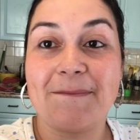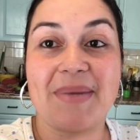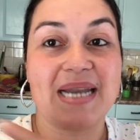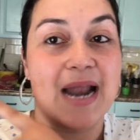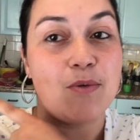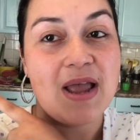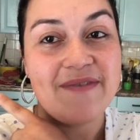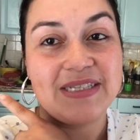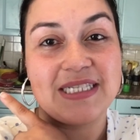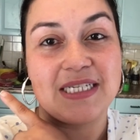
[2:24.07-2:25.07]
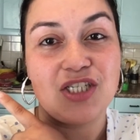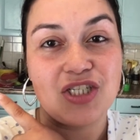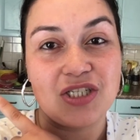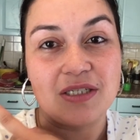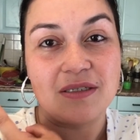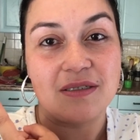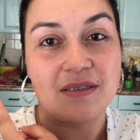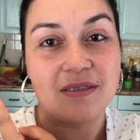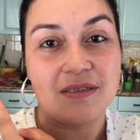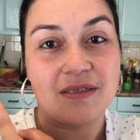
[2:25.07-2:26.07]
but I don't have a dish
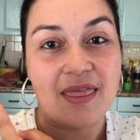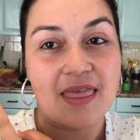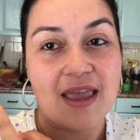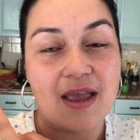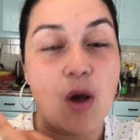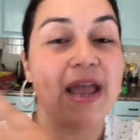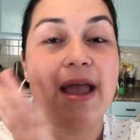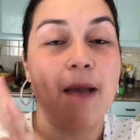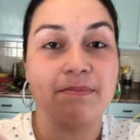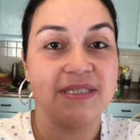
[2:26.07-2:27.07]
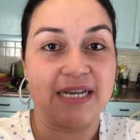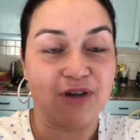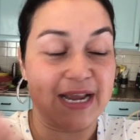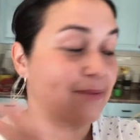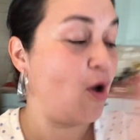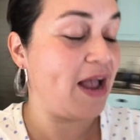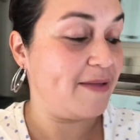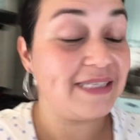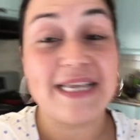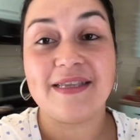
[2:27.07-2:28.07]
thing. Okay, I'm sidetracking. Okay,
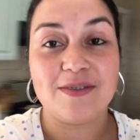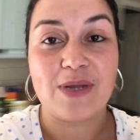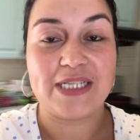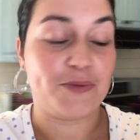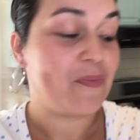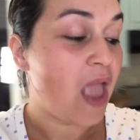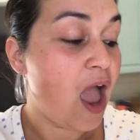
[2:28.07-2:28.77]
see, this is what I do.